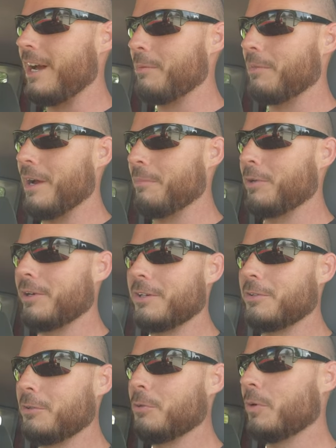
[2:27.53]
I'm, I'm going to
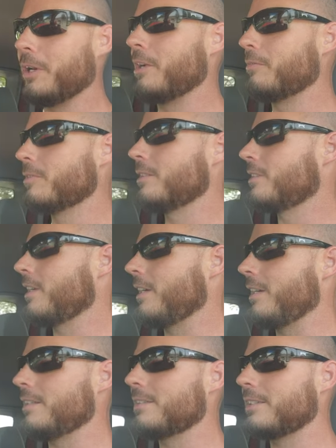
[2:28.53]
do whatever it
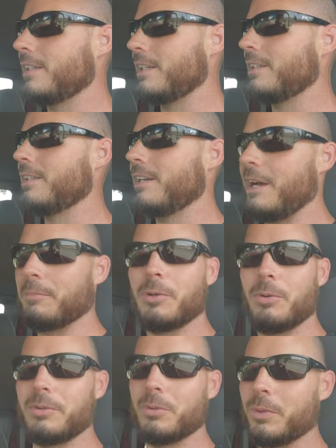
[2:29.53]
takes, and I'm
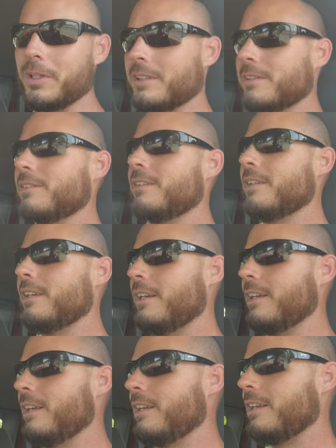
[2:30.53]
going to
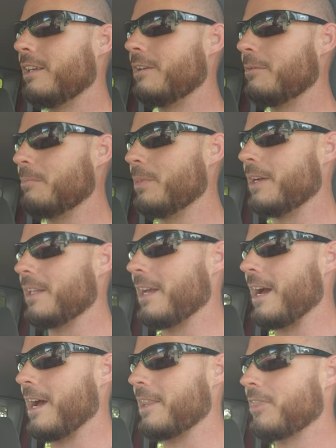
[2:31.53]
win. But
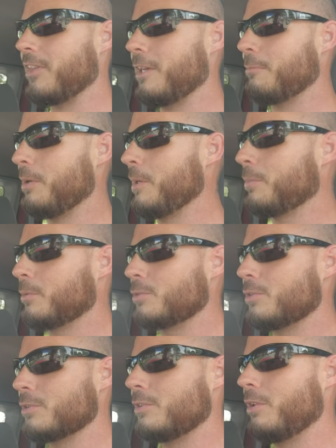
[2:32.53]
I think people
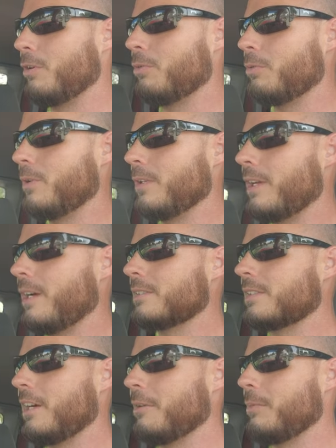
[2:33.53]
just don't
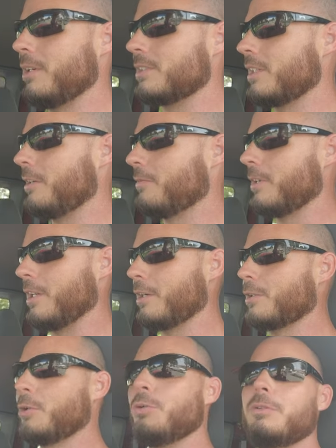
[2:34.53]
realize how much effort,
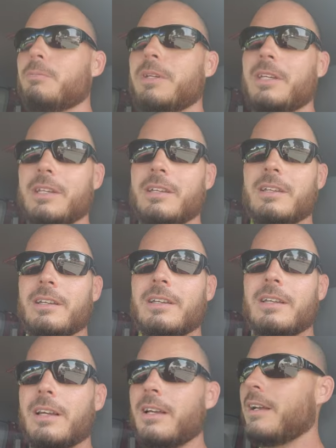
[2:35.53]
including me,
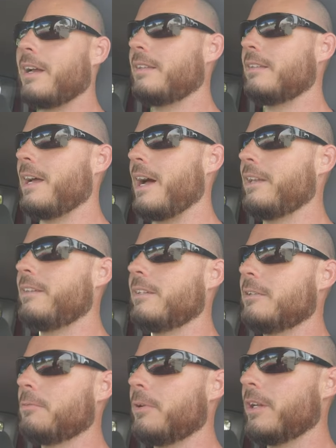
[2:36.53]
I, I
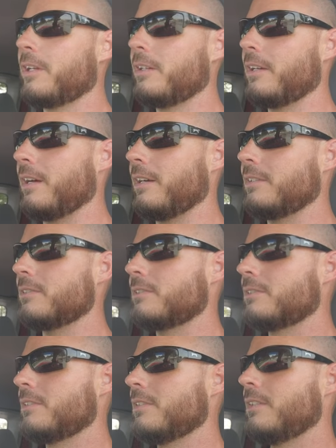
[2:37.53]
didn't recognize
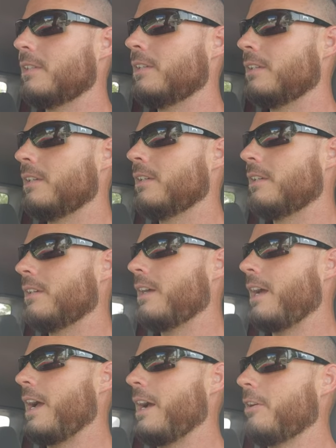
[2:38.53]

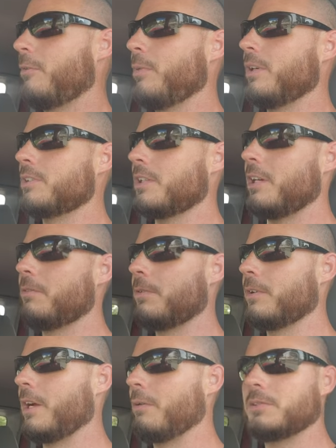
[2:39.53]
how much
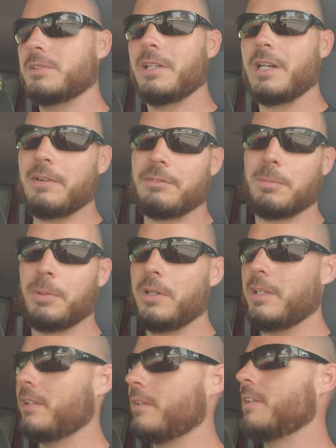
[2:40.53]
effort I was going to have to put
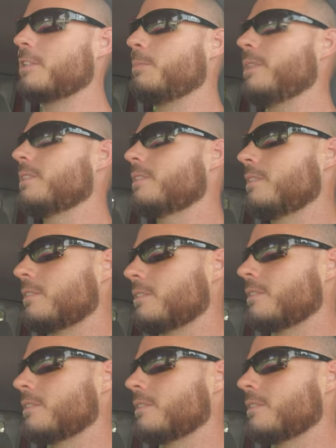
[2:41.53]
into this business.